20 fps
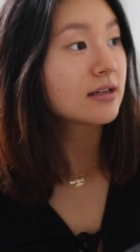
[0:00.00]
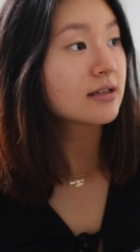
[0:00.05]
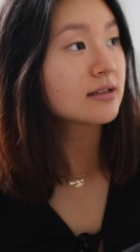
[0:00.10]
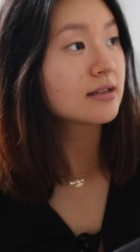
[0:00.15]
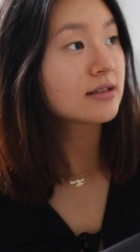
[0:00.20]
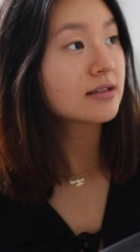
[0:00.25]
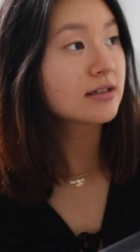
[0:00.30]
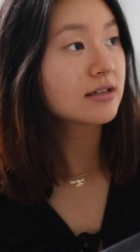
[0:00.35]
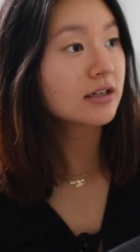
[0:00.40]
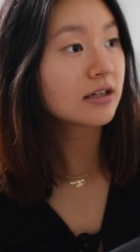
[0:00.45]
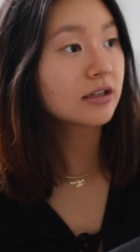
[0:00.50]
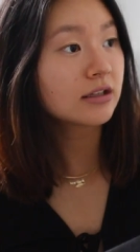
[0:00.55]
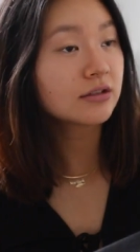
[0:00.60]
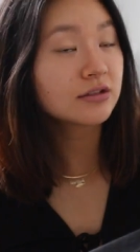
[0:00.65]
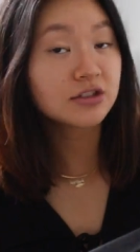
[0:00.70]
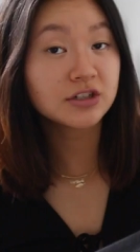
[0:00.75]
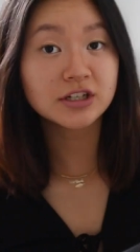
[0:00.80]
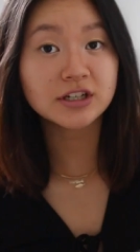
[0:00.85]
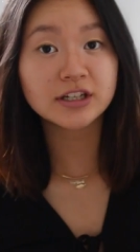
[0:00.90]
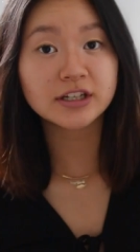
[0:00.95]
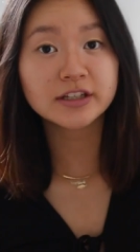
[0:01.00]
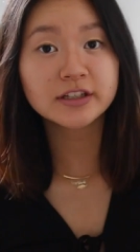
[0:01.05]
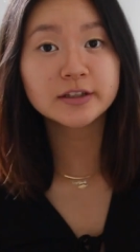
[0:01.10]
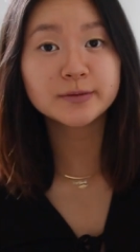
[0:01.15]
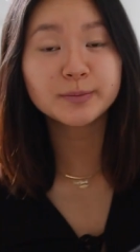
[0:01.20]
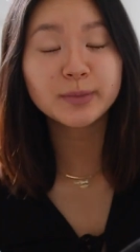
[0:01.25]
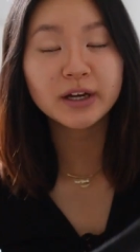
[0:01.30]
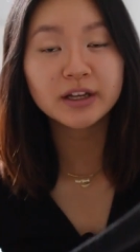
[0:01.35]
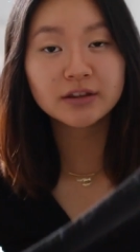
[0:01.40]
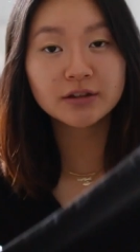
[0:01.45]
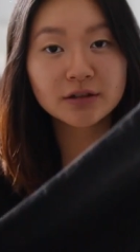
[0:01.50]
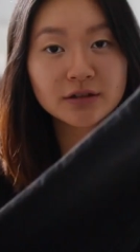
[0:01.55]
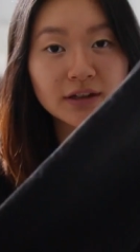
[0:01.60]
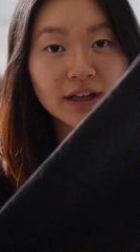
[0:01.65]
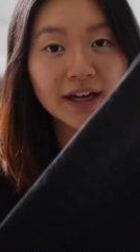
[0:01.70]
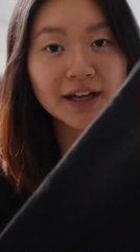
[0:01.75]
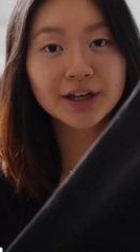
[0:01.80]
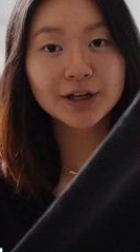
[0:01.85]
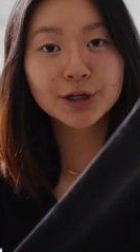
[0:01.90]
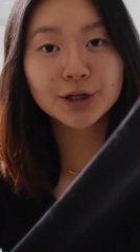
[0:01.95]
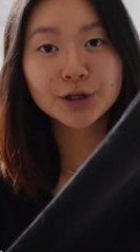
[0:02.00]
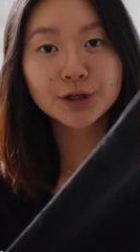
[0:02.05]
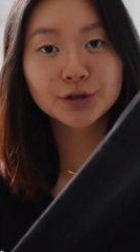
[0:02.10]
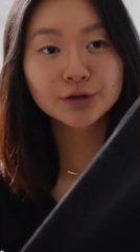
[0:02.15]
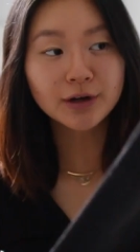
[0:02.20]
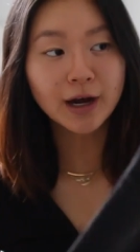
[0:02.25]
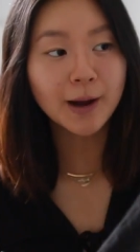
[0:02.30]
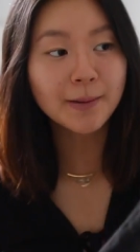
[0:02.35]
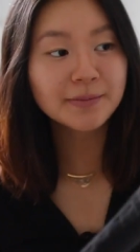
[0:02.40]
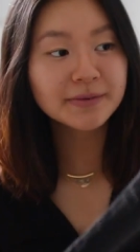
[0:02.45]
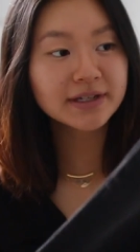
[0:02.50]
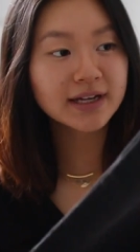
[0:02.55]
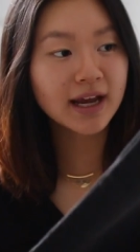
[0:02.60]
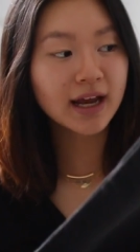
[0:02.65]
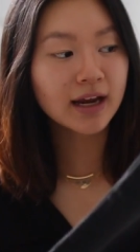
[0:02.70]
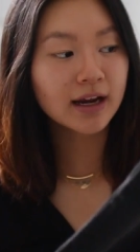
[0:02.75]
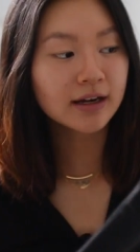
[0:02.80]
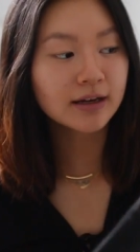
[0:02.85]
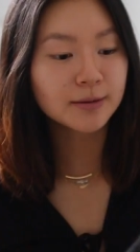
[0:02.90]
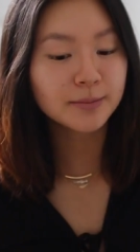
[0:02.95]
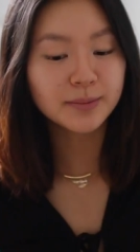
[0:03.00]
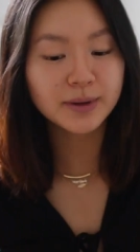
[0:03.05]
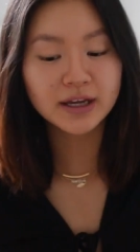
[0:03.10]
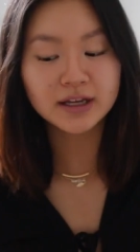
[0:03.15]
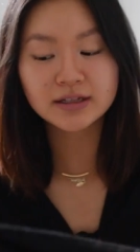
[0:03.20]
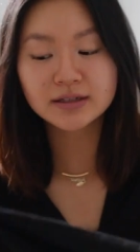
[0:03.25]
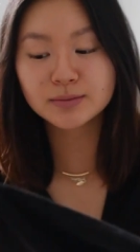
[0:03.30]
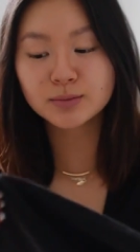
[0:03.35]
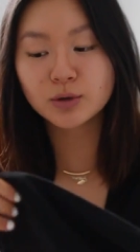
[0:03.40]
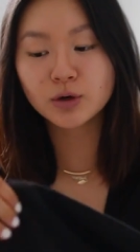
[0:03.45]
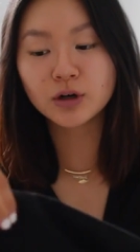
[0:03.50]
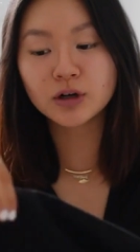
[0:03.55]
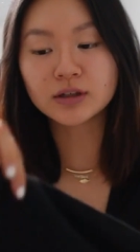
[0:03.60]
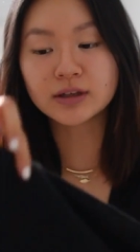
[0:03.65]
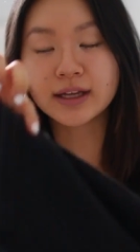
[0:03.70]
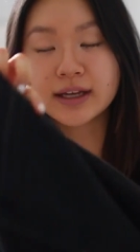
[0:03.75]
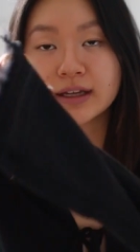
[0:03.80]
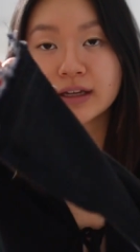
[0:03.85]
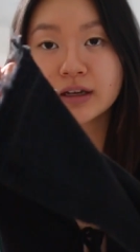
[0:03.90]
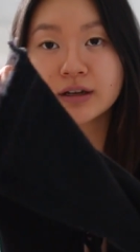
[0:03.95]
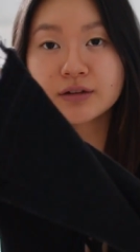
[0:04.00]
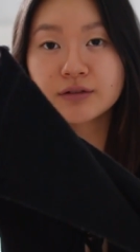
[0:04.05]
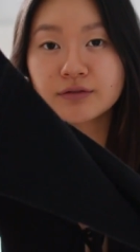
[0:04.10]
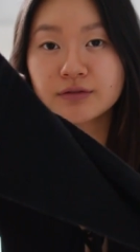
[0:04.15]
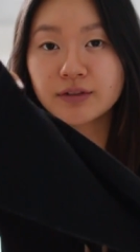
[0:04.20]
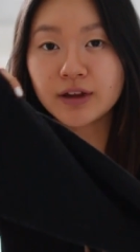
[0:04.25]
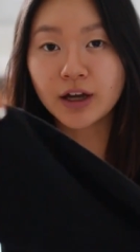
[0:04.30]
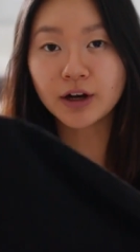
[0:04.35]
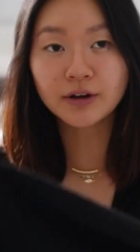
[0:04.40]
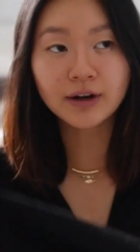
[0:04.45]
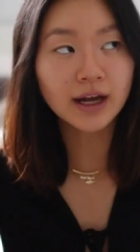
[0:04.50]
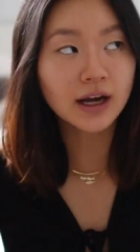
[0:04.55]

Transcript: still jeans but they're like cropped and a bit more like flared